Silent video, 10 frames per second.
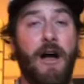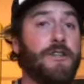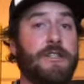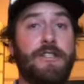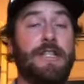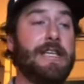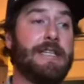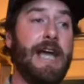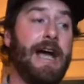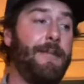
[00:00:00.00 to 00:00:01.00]
lodges,
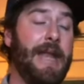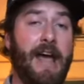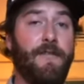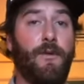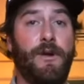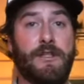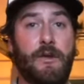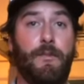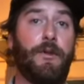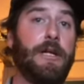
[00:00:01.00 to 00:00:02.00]
these guys, I mean, everyone is
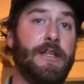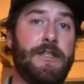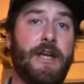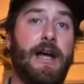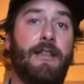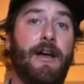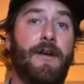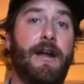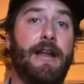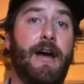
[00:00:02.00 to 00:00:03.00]
completely
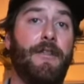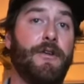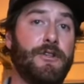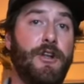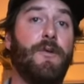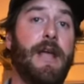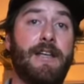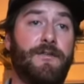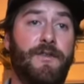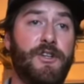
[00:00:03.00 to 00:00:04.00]
sidelined right now. There's no
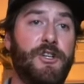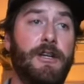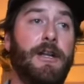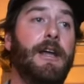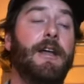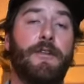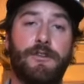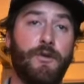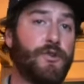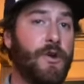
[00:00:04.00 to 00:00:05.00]
guest fishing.
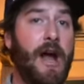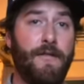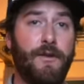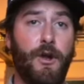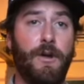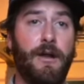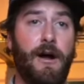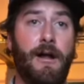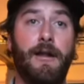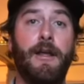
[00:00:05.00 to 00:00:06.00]
There's no travel going
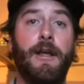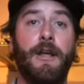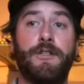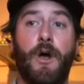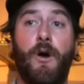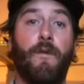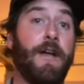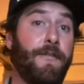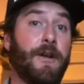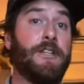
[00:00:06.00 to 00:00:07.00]
on. So,
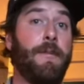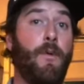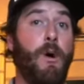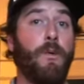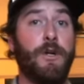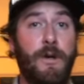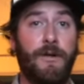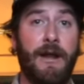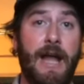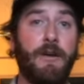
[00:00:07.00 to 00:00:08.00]
like, for example, what we're
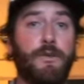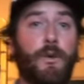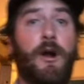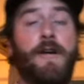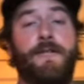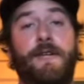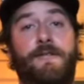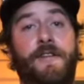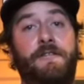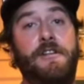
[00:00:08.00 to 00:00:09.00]
doing right now is we're
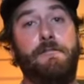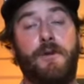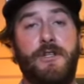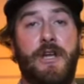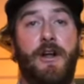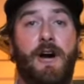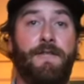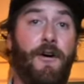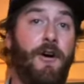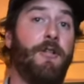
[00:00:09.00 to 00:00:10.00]
offering 15%
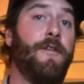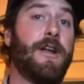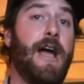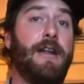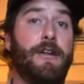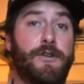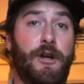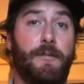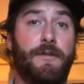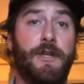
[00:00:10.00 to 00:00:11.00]
off all of our guided
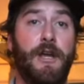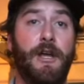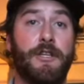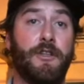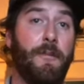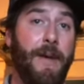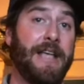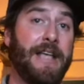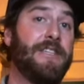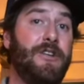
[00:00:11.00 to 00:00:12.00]
trips. So the
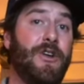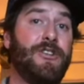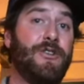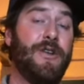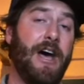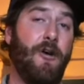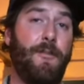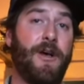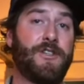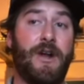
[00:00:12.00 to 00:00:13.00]
best thing you can do to
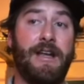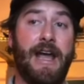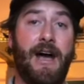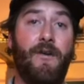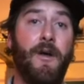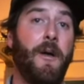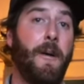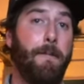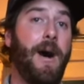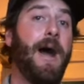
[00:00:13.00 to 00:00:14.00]
help us right now,
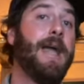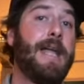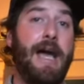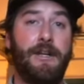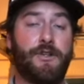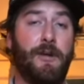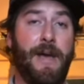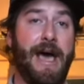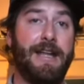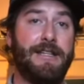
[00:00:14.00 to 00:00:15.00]
buy a guided
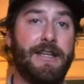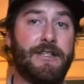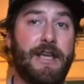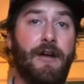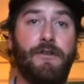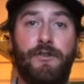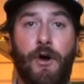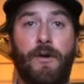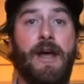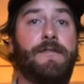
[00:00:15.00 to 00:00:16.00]
trip at a discount. You
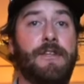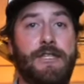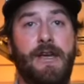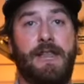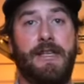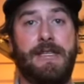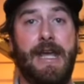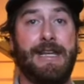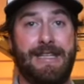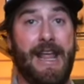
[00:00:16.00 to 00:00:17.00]
don't have to select the
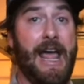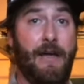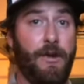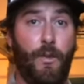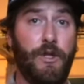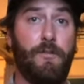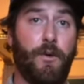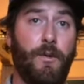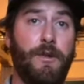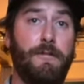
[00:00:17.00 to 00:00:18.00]
date. You know, when
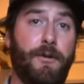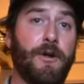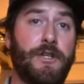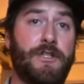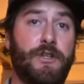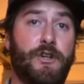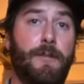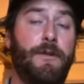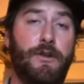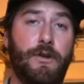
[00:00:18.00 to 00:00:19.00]
you purchase the
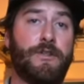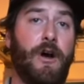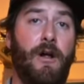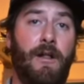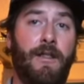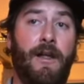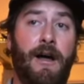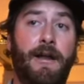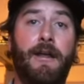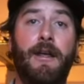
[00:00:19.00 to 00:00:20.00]
trip, you do this all
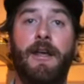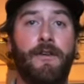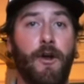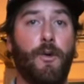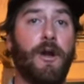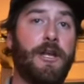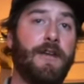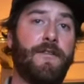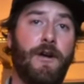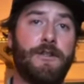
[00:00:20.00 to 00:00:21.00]
online. You go to our
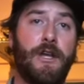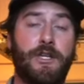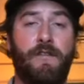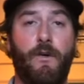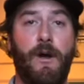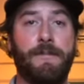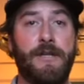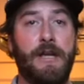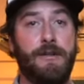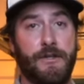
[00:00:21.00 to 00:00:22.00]
gift card section of our
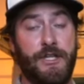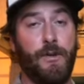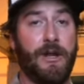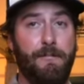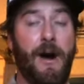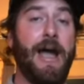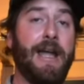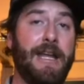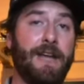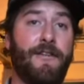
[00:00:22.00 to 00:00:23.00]
website, you'll see where you can buy
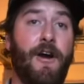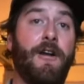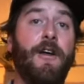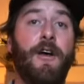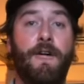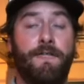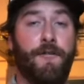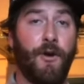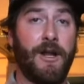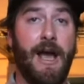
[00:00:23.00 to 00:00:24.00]
a gift card
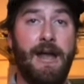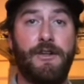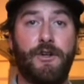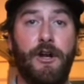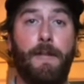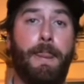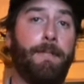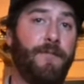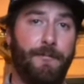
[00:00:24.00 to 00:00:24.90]
for a guided trip